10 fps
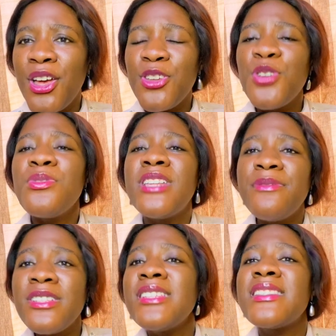You will
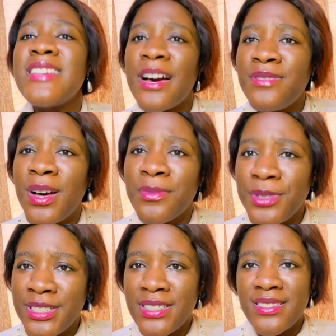definitely still have that
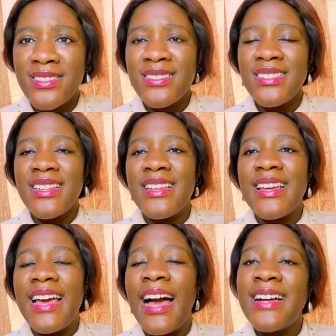money.
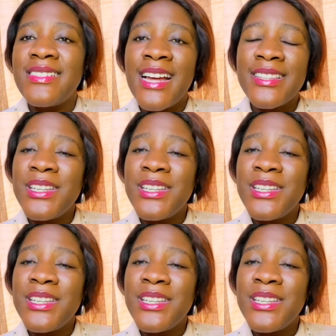And that